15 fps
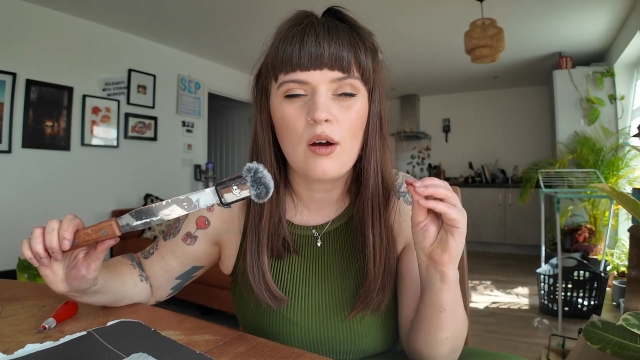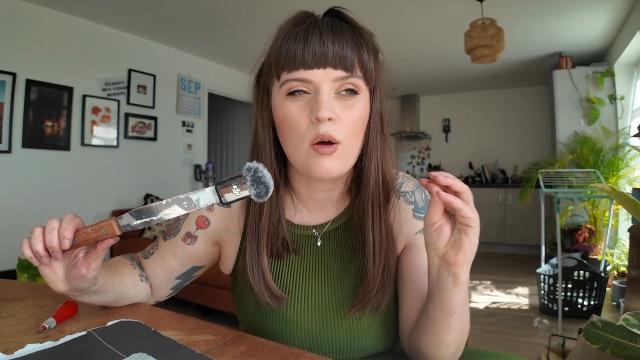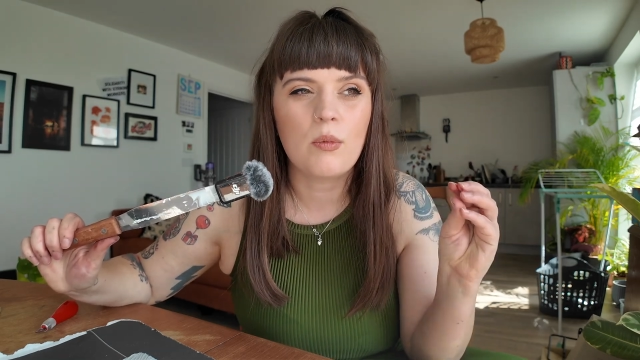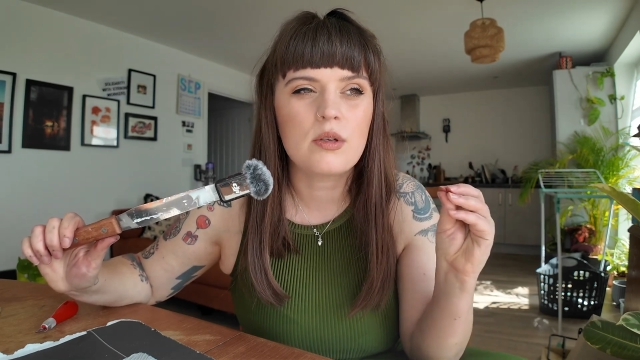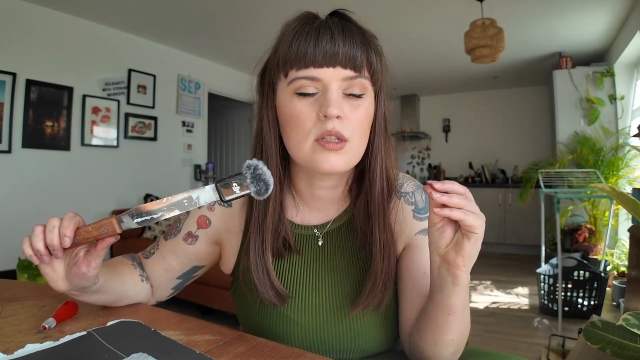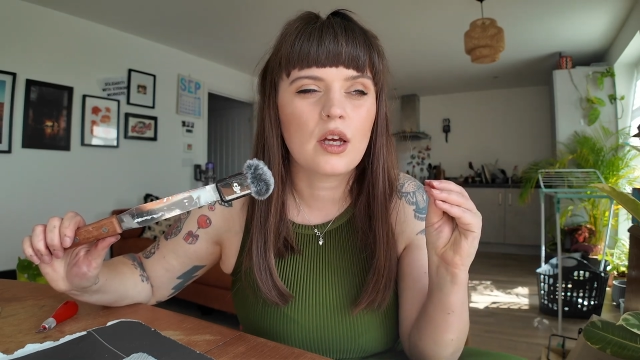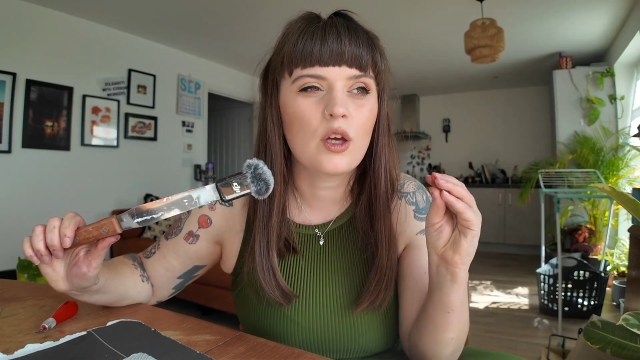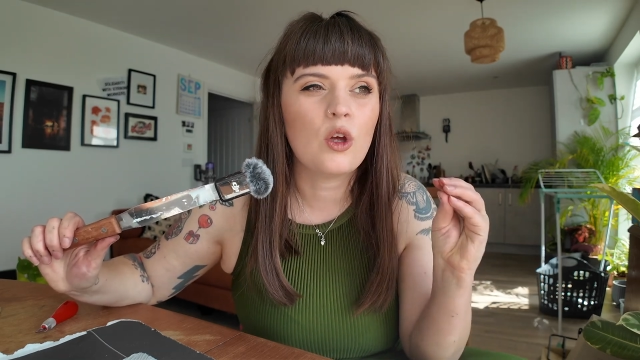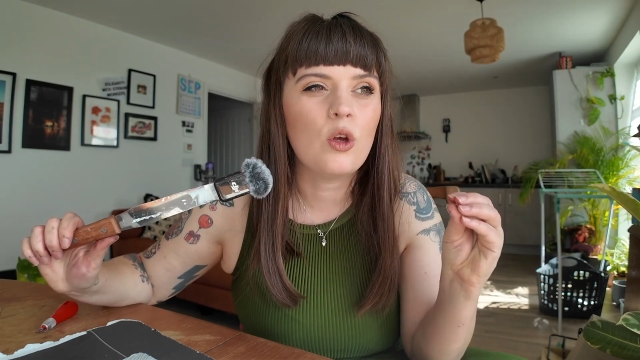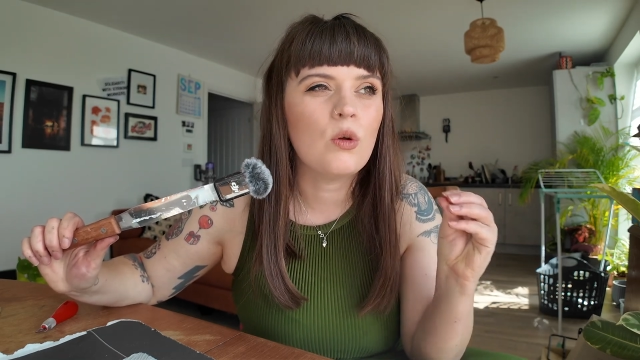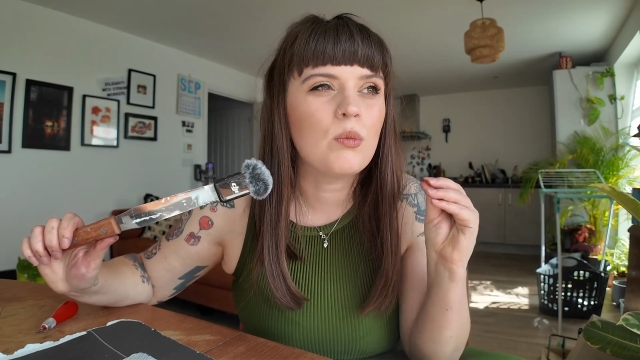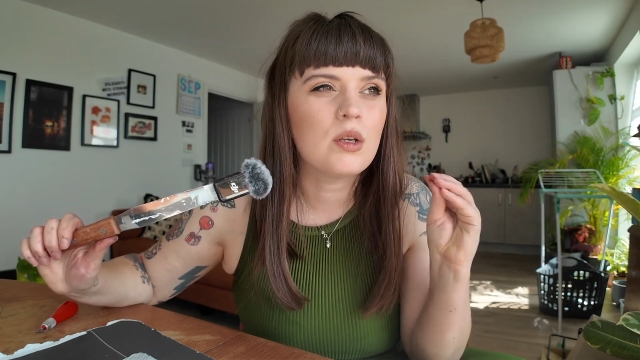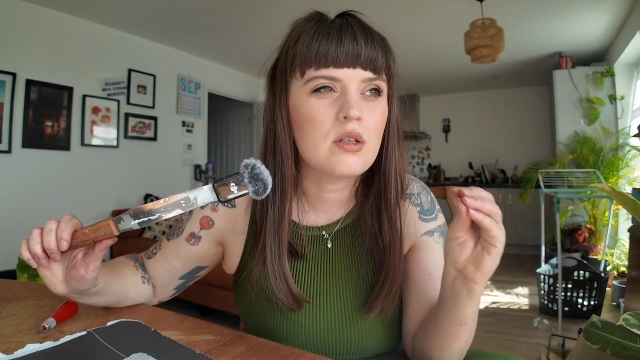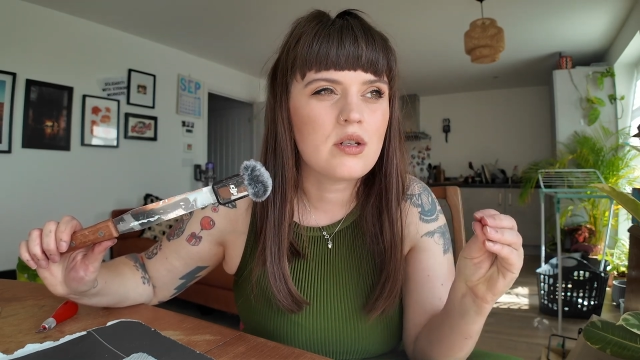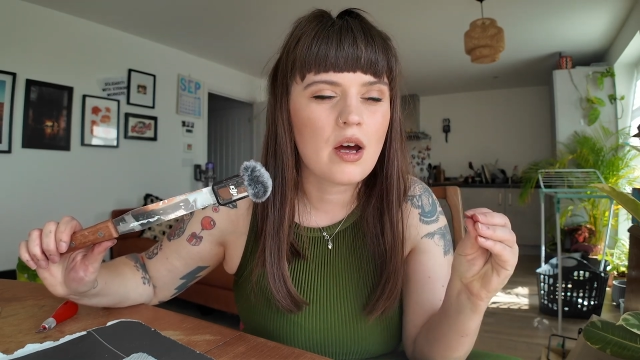almost like
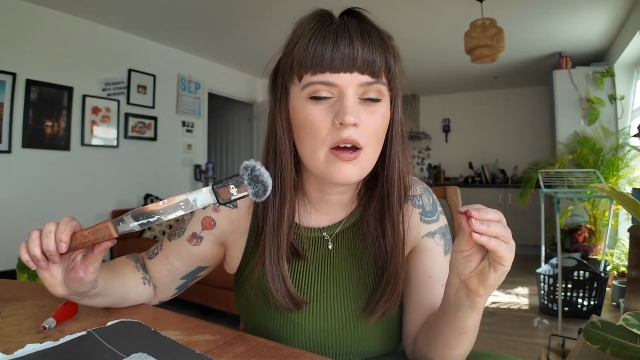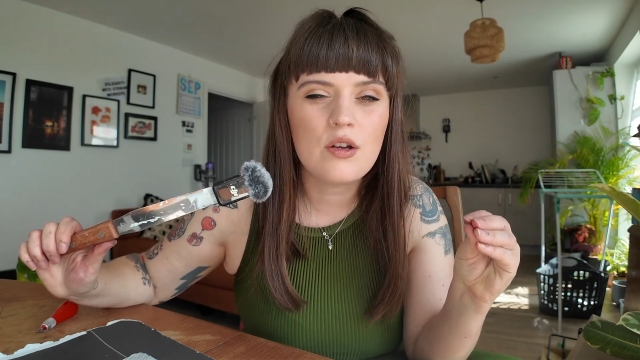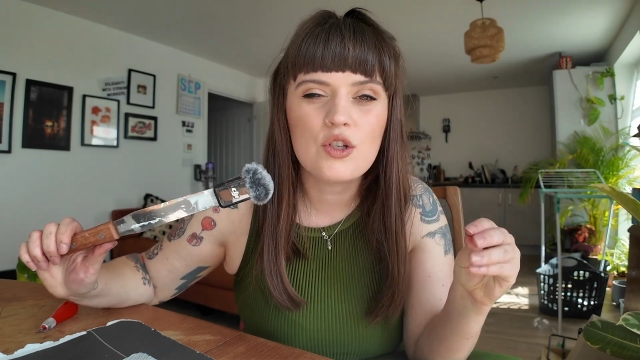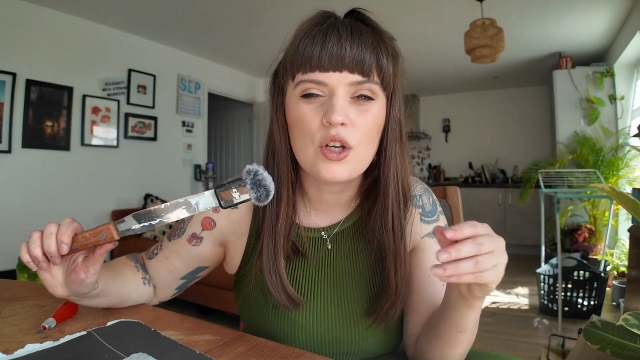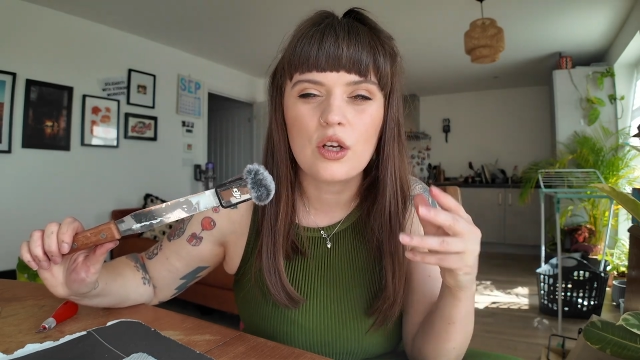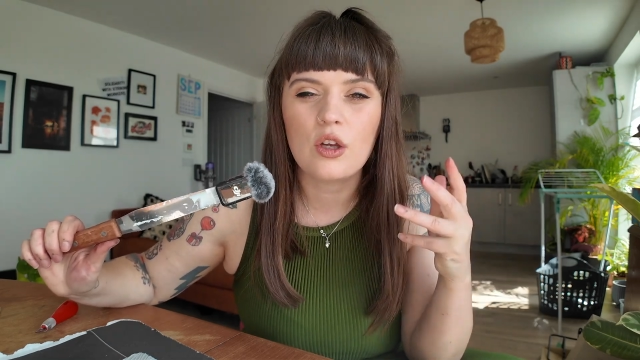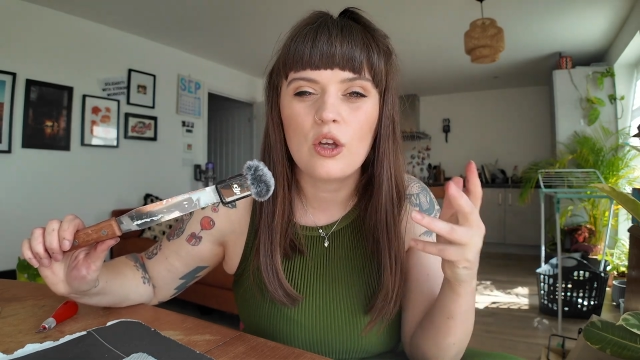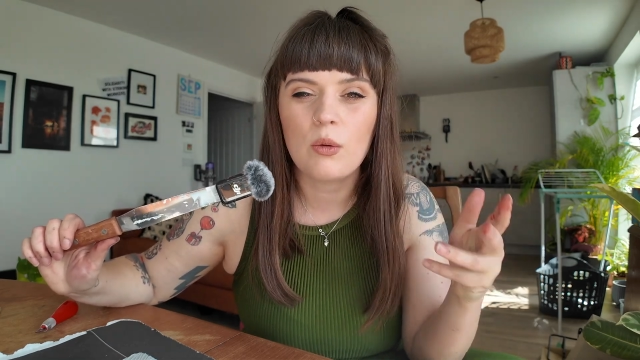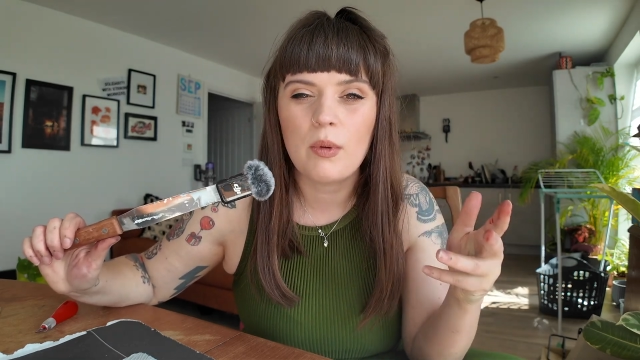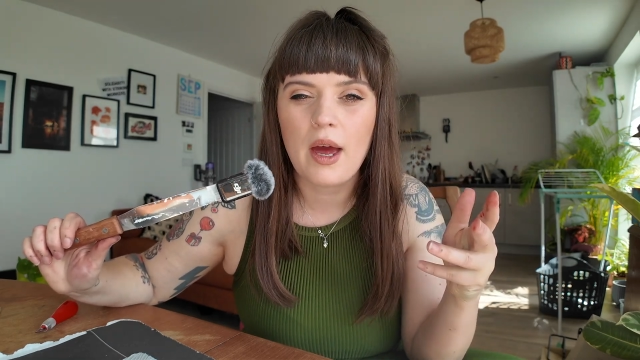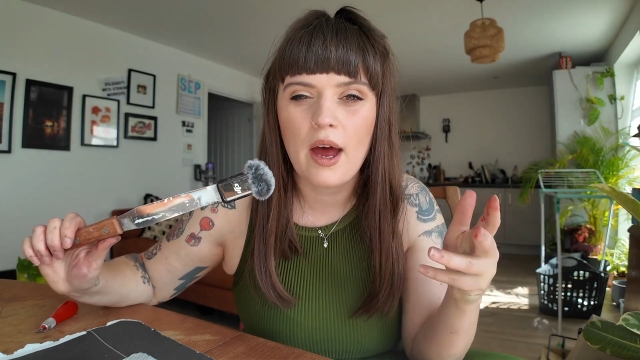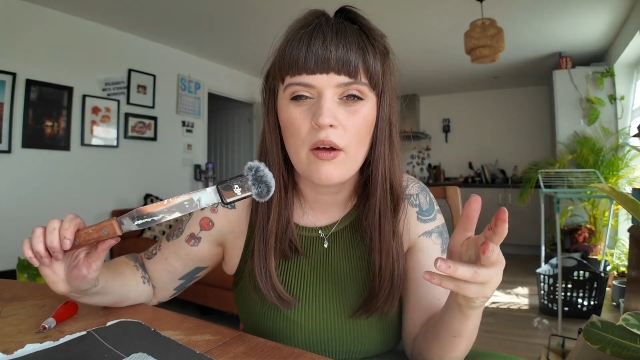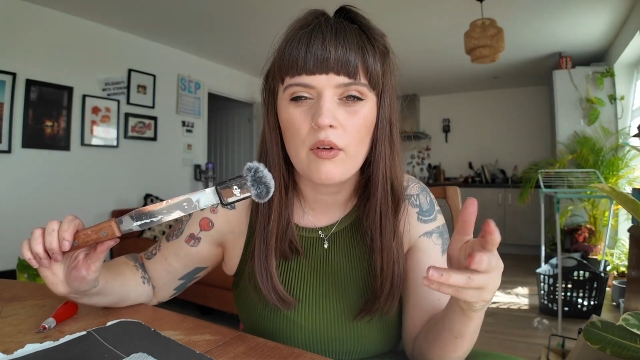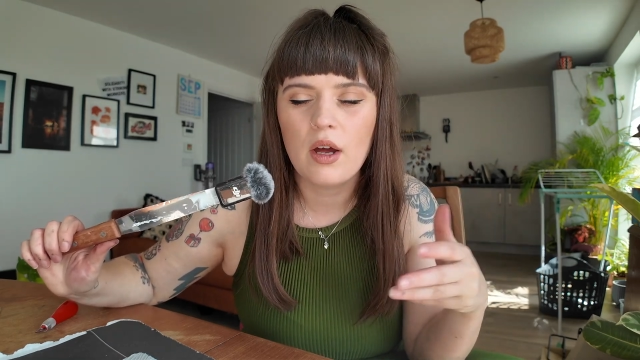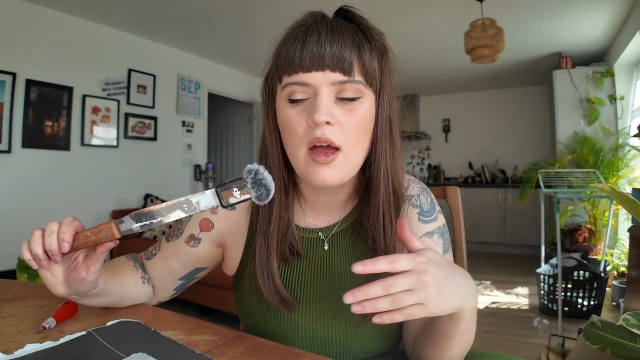human touch and human
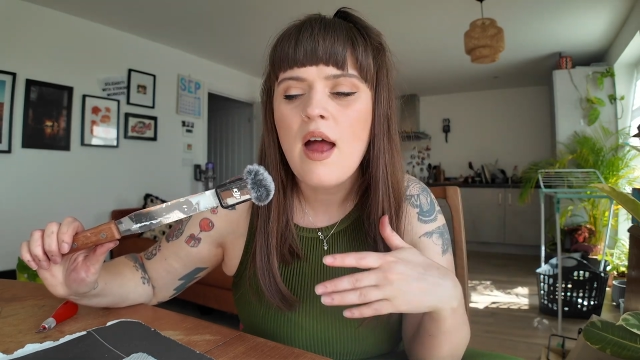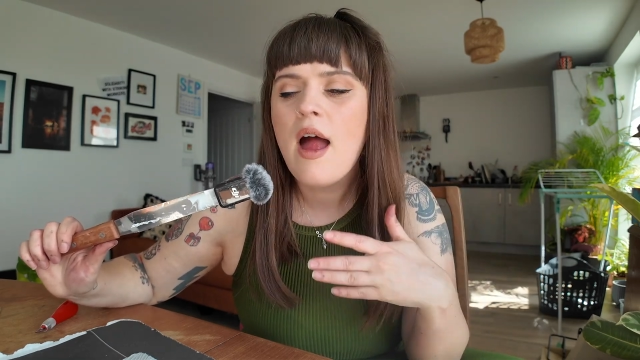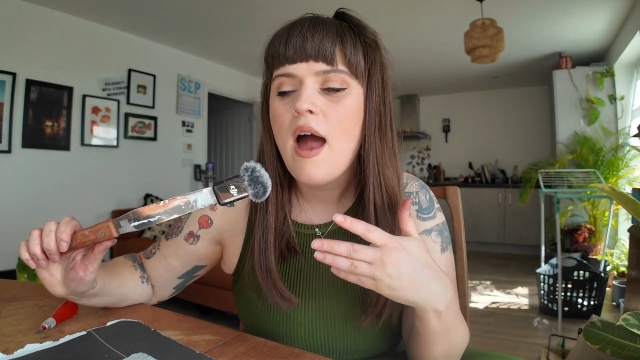error.